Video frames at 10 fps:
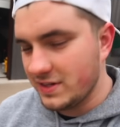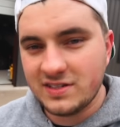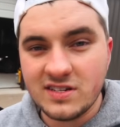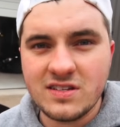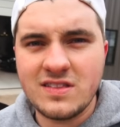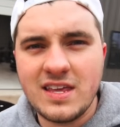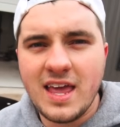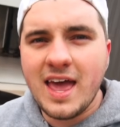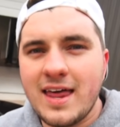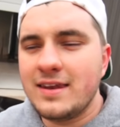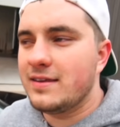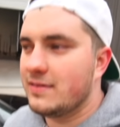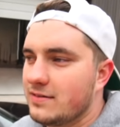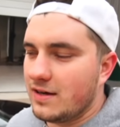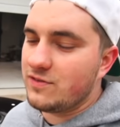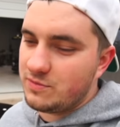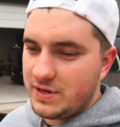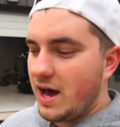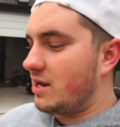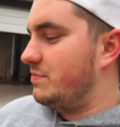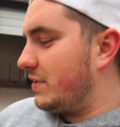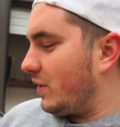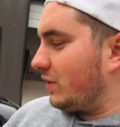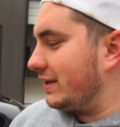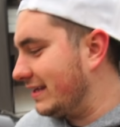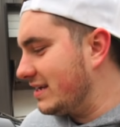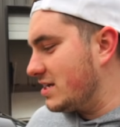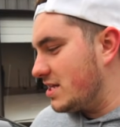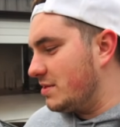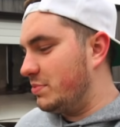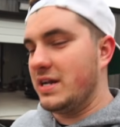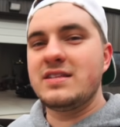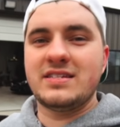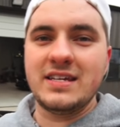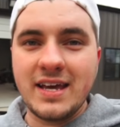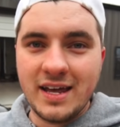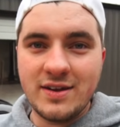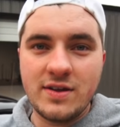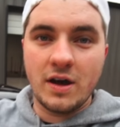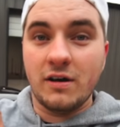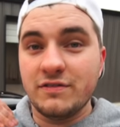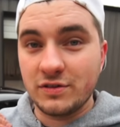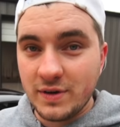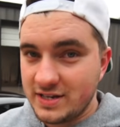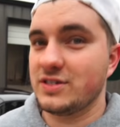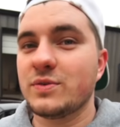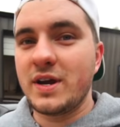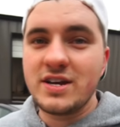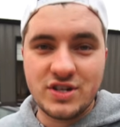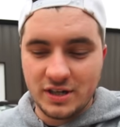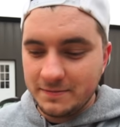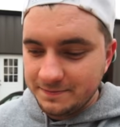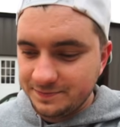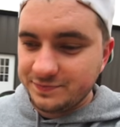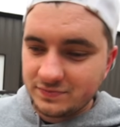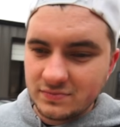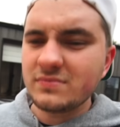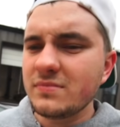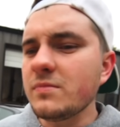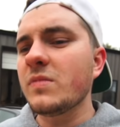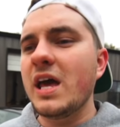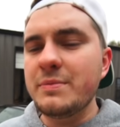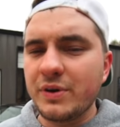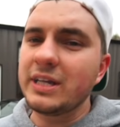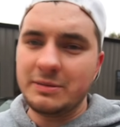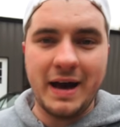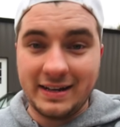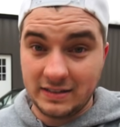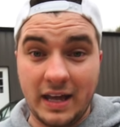this isn't the end of the Miata build, but it's the end of the restoration and bringing it back to